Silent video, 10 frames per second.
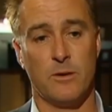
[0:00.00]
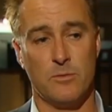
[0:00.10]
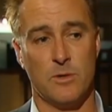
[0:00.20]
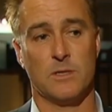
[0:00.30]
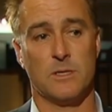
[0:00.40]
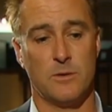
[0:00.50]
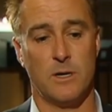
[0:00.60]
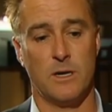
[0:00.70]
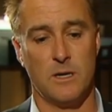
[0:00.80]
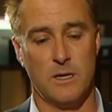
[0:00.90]
was to
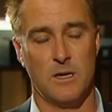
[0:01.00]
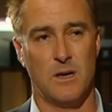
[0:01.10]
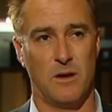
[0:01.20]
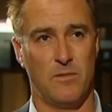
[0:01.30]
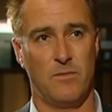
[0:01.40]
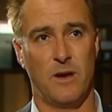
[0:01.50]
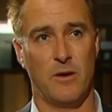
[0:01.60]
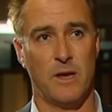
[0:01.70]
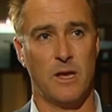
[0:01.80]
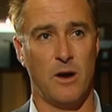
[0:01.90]
a, a
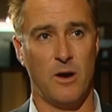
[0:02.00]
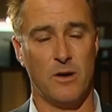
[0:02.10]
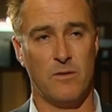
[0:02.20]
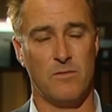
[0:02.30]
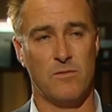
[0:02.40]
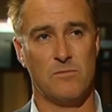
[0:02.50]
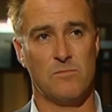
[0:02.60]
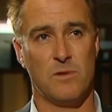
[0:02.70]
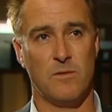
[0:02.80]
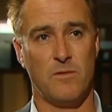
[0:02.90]
very kind of
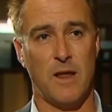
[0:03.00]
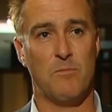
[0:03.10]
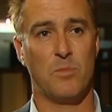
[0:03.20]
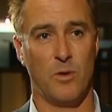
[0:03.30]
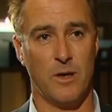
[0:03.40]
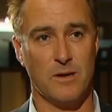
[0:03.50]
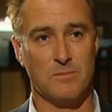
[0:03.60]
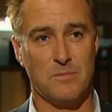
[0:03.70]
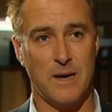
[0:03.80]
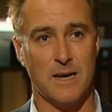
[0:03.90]
flamboyant
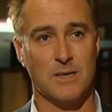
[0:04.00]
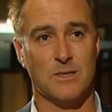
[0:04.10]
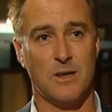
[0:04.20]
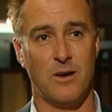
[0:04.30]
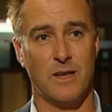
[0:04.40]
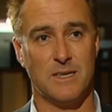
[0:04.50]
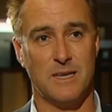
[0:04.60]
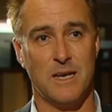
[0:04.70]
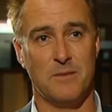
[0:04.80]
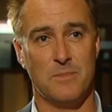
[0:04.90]
Pakistani
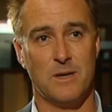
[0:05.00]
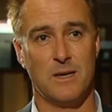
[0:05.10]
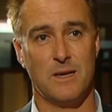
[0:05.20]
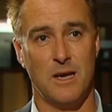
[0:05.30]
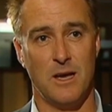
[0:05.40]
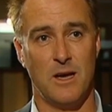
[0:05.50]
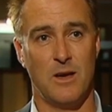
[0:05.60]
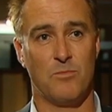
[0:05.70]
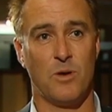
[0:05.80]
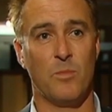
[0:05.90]
team, uh,
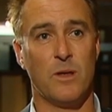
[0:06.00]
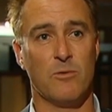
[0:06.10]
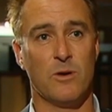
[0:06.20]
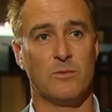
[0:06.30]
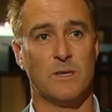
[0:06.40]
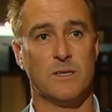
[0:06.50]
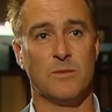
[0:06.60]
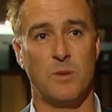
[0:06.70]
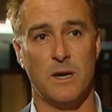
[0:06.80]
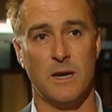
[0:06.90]
probably real
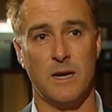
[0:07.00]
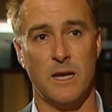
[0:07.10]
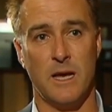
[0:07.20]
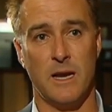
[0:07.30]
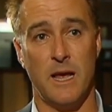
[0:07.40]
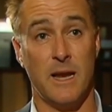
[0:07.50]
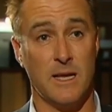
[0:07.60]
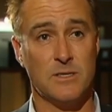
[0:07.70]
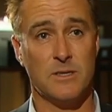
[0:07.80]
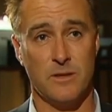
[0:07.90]
discipline and, and, and
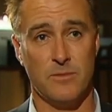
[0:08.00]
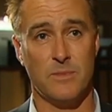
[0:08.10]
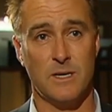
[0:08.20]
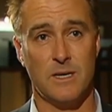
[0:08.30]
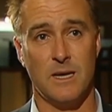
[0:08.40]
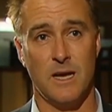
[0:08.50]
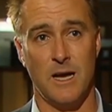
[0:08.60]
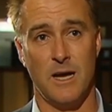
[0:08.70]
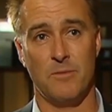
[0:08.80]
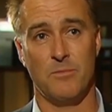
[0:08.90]
edge to them,
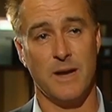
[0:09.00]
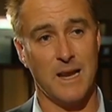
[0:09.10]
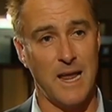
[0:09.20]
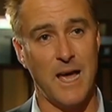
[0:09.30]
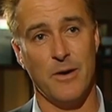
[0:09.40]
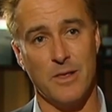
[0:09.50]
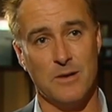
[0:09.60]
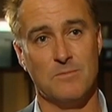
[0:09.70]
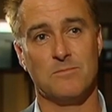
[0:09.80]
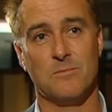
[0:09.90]
um, but allowing
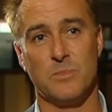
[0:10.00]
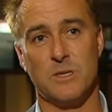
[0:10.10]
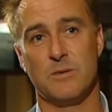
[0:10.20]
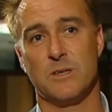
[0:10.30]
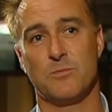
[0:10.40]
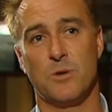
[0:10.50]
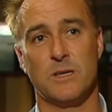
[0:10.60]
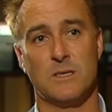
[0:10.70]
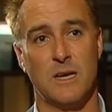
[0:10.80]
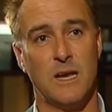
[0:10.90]
them to
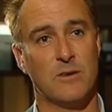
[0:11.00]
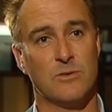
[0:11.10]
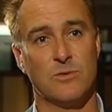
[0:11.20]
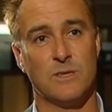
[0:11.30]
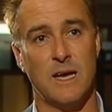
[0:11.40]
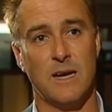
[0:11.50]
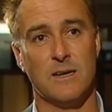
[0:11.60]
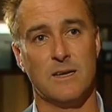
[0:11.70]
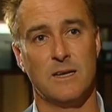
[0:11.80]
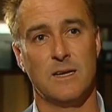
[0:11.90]
express their natural talent.
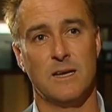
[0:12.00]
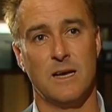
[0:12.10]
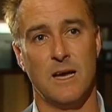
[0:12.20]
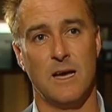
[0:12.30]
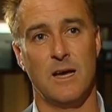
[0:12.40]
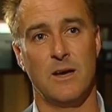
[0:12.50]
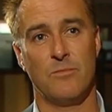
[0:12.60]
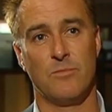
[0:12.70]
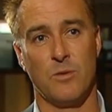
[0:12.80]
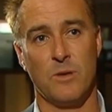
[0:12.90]
Um,
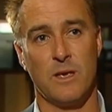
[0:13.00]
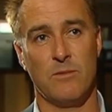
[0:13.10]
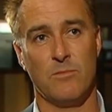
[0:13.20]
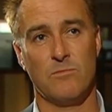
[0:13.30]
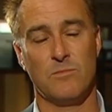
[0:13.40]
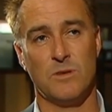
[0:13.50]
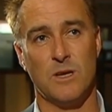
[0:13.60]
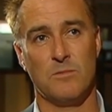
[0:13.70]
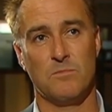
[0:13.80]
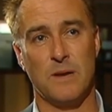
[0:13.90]
probably in, you
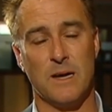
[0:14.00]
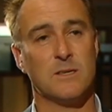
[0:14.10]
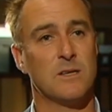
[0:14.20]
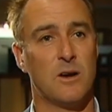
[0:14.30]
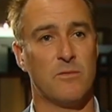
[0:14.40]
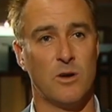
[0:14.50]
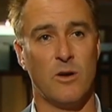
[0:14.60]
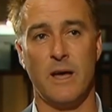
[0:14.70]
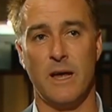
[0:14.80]
know, Pakistan have not had a